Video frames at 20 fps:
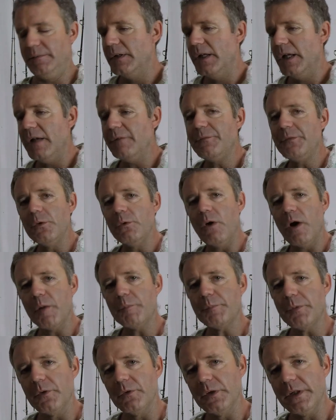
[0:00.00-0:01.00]
If you
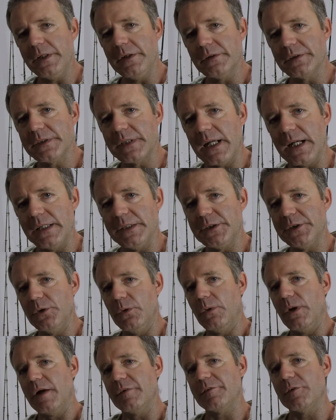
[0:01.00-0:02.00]
up your leader size,
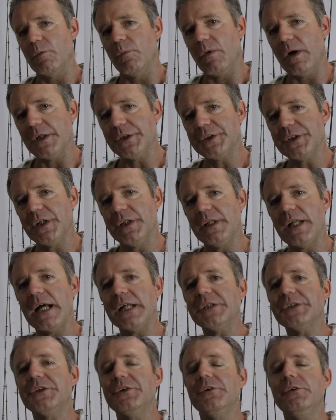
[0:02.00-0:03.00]
you'll have to watch the
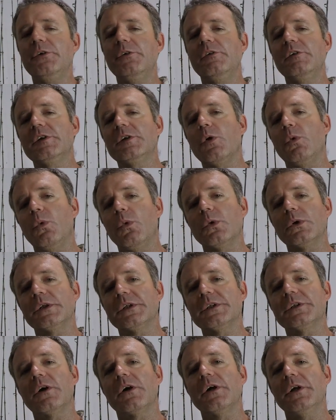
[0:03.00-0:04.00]
knots you use or
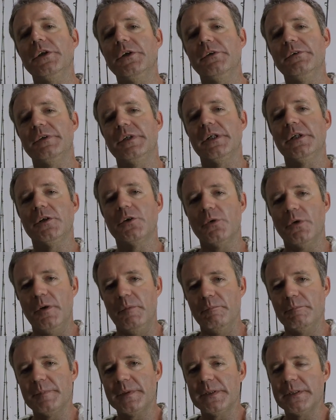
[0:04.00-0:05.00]
start using
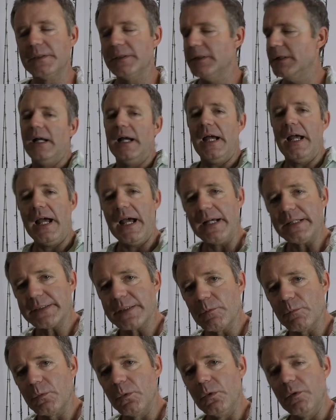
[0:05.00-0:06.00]
crimps. As
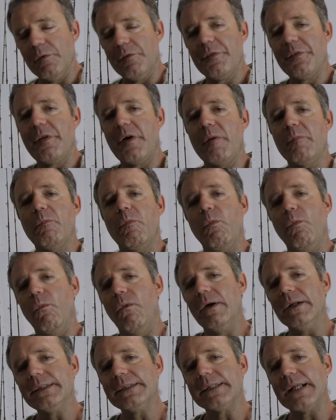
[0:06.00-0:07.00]
a rule of thumb,
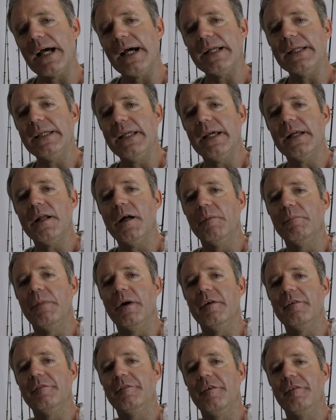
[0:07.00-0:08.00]
once I get
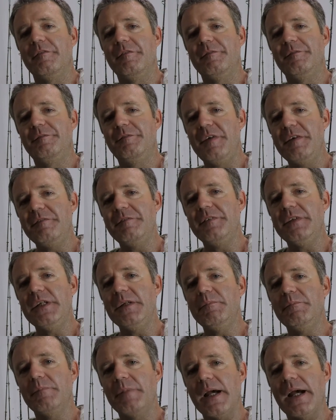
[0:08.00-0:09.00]
above
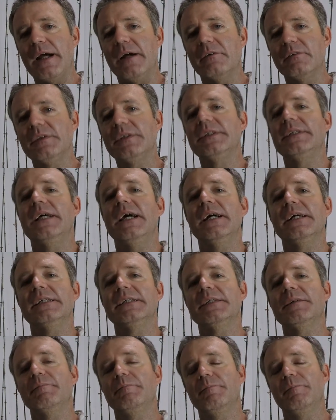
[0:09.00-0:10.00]
50 pound
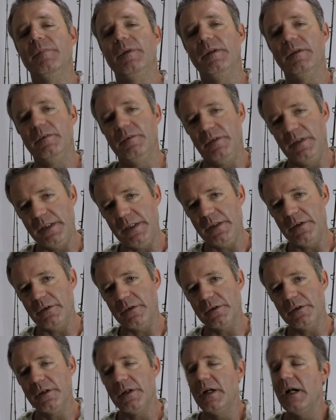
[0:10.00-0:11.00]
test leader,